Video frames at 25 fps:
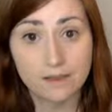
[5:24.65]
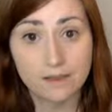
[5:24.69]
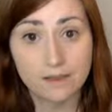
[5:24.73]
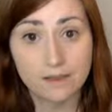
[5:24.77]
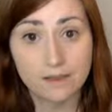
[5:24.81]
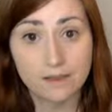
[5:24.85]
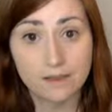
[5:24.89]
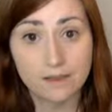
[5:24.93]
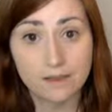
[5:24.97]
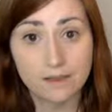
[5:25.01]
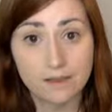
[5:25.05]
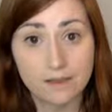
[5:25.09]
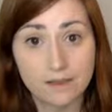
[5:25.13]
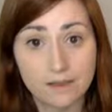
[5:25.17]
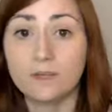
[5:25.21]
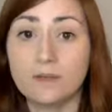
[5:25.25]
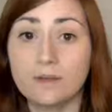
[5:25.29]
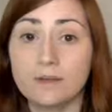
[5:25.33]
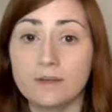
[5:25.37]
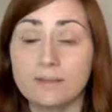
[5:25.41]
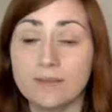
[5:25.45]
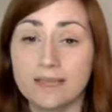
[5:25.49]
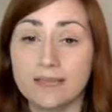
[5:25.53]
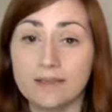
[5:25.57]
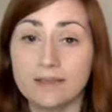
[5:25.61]
or you can
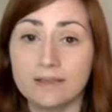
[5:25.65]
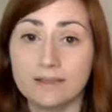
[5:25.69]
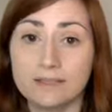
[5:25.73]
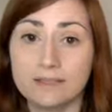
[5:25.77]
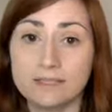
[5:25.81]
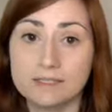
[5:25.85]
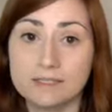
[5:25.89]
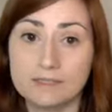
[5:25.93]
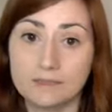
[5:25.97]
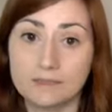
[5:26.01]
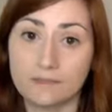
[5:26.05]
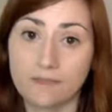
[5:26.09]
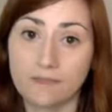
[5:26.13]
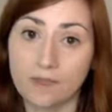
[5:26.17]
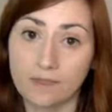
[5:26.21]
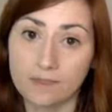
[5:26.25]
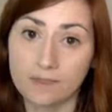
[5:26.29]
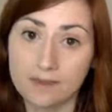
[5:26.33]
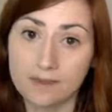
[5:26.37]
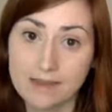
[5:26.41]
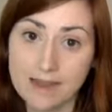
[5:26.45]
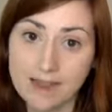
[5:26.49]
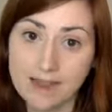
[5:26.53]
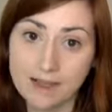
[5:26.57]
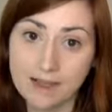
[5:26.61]
make a list of all the
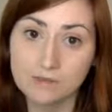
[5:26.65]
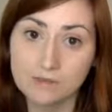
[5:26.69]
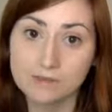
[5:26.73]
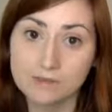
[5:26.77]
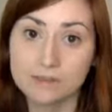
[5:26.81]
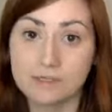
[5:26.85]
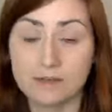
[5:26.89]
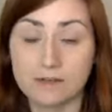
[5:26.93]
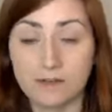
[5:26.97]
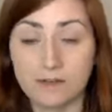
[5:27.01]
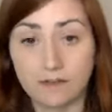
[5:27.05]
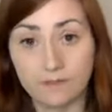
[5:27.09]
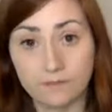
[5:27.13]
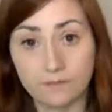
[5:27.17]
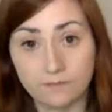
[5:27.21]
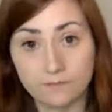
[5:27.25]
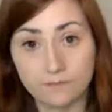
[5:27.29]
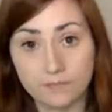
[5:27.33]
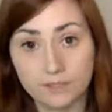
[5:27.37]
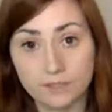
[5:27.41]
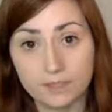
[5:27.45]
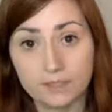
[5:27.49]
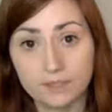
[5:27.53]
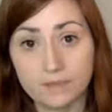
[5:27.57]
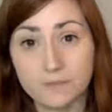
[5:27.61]
nouns and all the
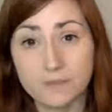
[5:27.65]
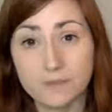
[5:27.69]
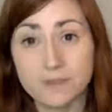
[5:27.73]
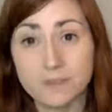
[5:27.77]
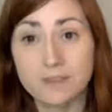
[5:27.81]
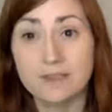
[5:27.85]
verbs,